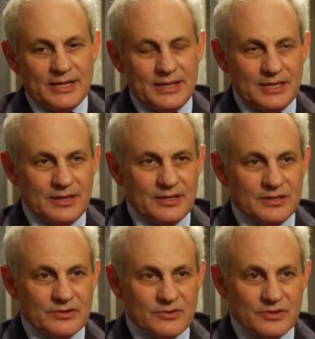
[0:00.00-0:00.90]
think that
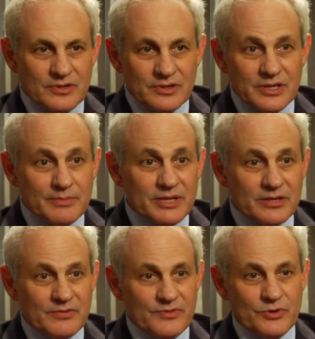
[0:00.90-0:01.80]
there's
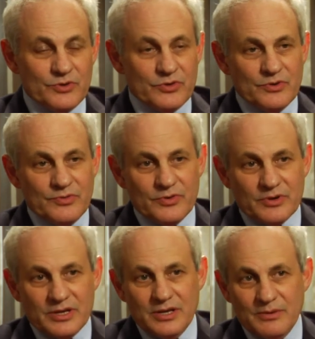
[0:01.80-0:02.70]
limited future for
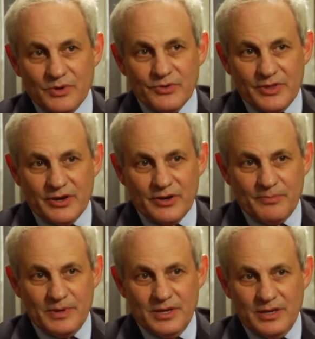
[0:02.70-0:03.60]

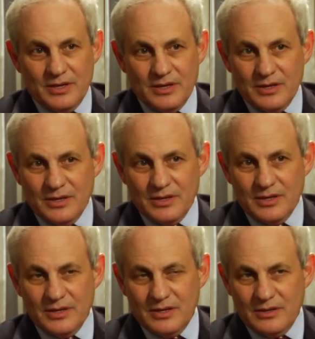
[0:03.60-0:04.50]
chemotherapy
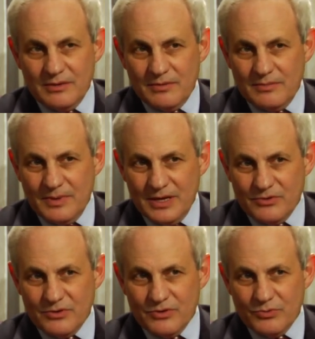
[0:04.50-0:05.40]
in
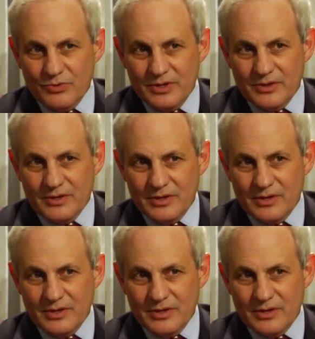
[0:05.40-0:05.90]
patients with